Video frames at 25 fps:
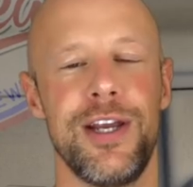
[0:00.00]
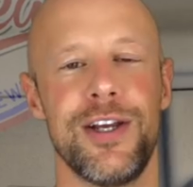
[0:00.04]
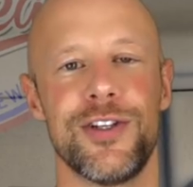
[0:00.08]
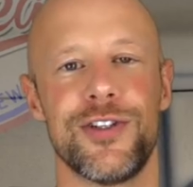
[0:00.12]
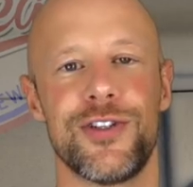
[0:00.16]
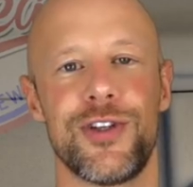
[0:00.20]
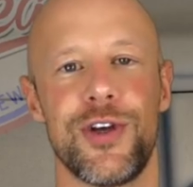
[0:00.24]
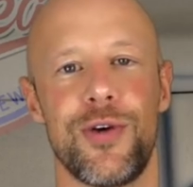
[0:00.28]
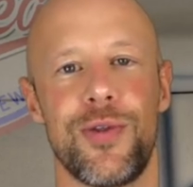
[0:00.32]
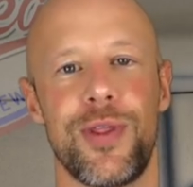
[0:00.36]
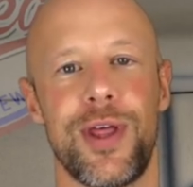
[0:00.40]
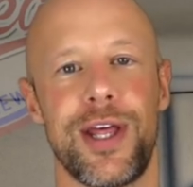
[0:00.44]

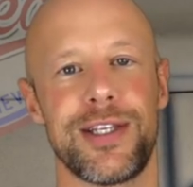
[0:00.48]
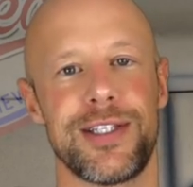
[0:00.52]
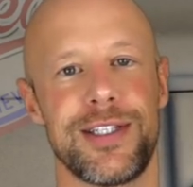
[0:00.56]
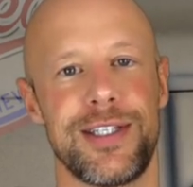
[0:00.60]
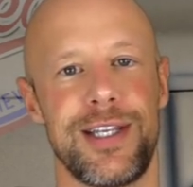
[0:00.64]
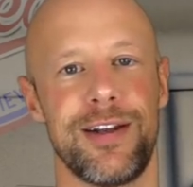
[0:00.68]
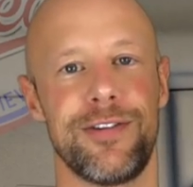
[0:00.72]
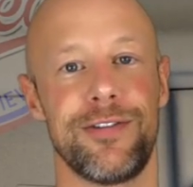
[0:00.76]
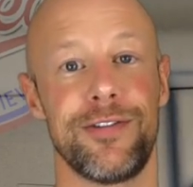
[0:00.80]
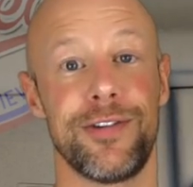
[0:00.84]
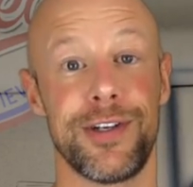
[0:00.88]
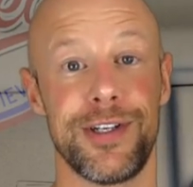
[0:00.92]
so that's
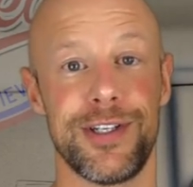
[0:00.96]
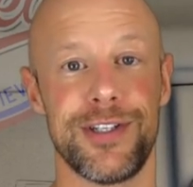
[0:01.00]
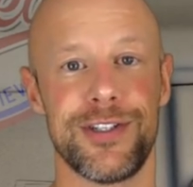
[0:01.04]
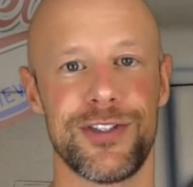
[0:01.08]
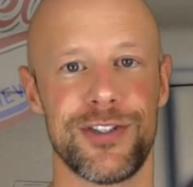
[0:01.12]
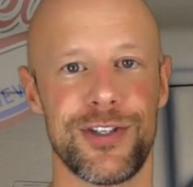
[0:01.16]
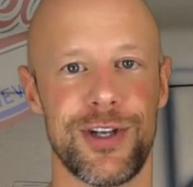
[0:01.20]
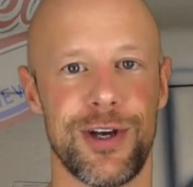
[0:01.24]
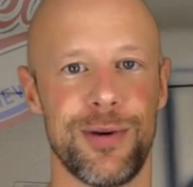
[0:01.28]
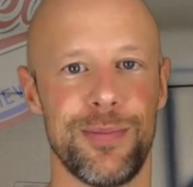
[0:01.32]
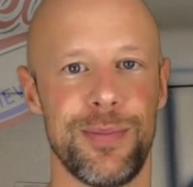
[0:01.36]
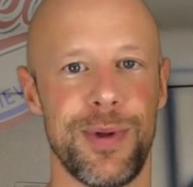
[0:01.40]
definitely
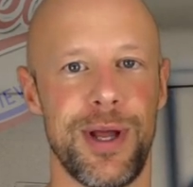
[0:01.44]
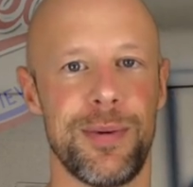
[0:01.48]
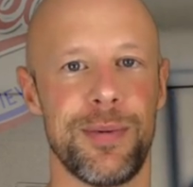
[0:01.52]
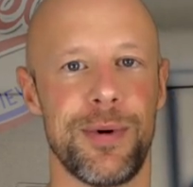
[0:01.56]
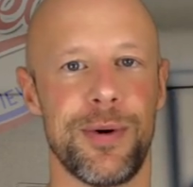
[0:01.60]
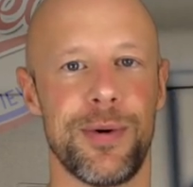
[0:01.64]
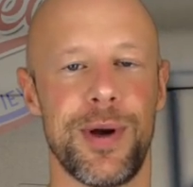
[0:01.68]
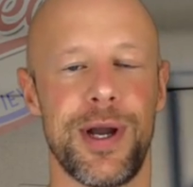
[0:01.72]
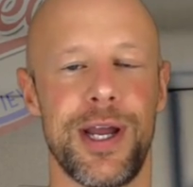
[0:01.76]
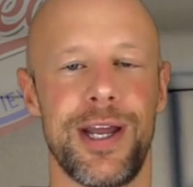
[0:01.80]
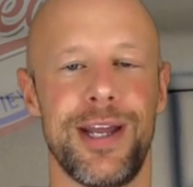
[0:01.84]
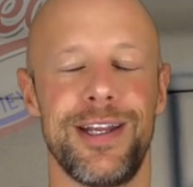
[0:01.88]
sub
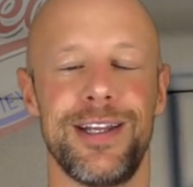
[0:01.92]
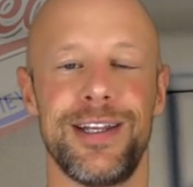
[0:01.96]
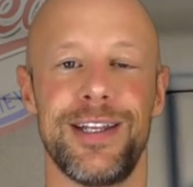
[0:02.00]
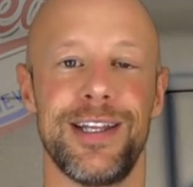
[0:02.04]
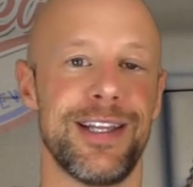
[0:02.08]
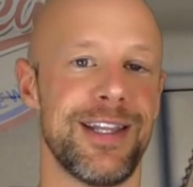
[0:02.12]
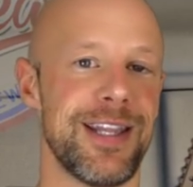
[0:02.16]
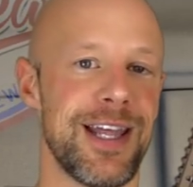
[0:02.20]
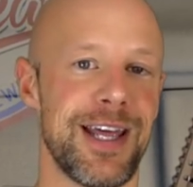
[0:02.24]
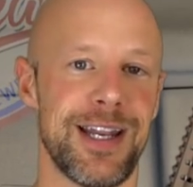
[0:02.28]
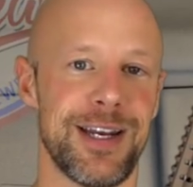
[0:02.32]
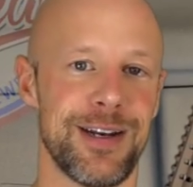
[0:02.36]
MOA,
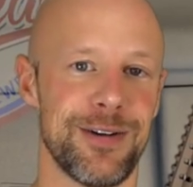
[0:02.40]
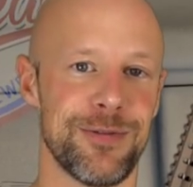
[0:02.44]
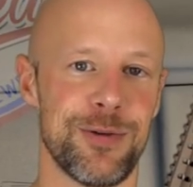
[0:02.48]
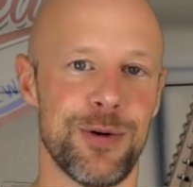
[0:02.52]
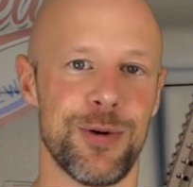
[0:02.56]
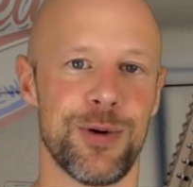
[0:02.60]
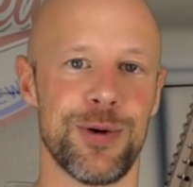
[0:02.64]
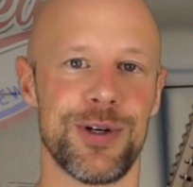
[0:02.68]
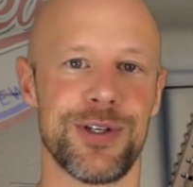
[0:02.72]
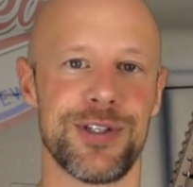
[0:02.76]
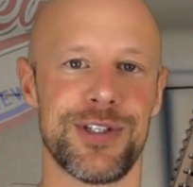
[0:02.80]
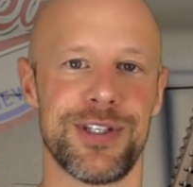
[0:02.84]
and that of
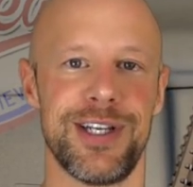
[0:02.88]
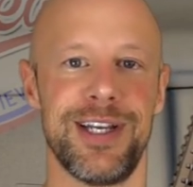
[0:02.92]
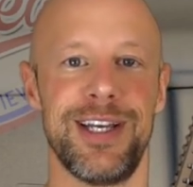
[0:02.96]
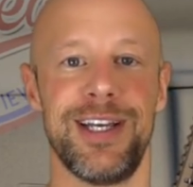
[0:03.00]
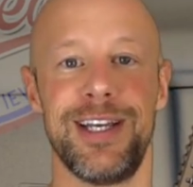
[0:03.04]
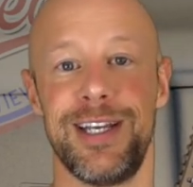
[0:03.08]
course